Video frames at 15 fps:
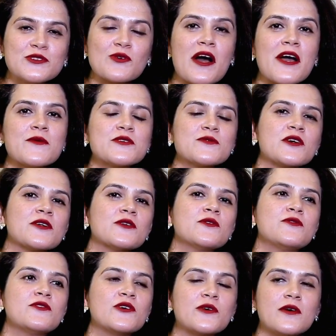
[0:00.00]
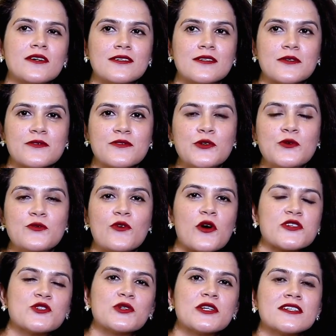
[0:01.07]
So I was one of the few
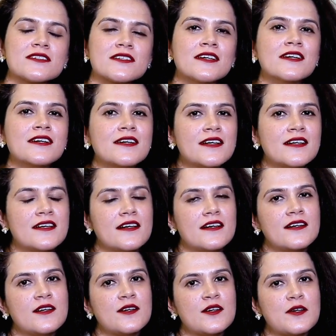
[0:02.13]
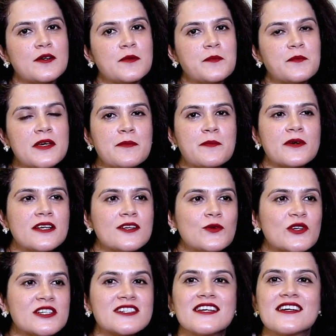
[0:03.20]
fortunate people who
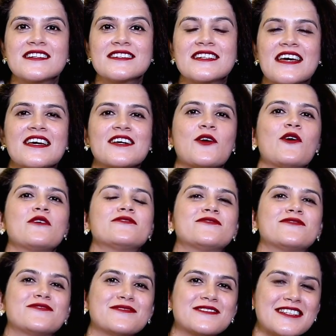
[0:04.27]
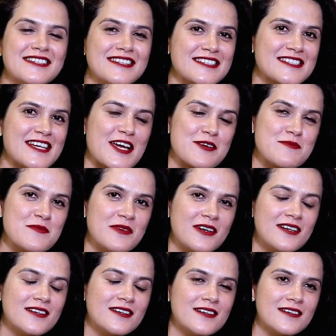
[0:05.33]
were taken care of till the time
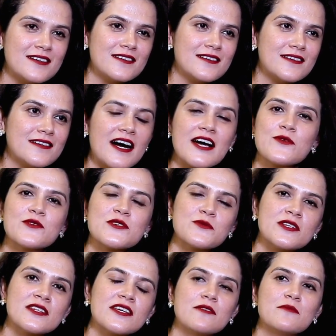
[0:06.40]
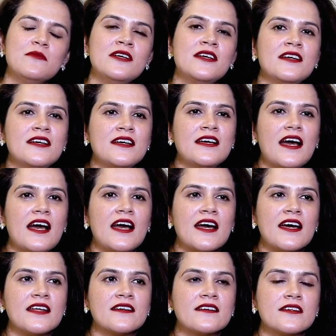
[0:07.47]
I was with him.
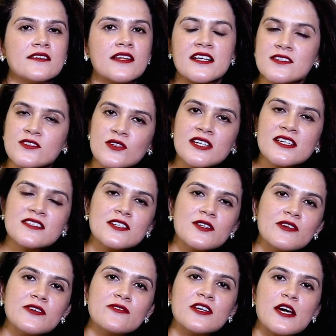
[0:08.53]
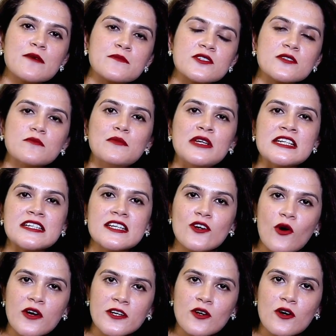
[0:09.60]
And that's the reason we have kept meeting
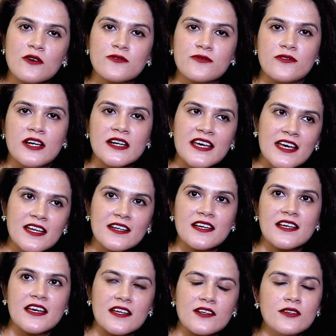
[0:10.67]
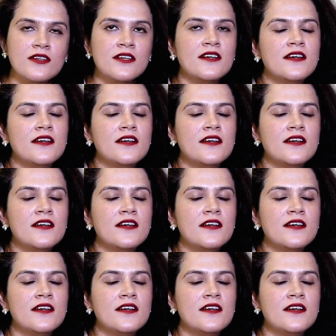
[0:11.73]
on and off again and again.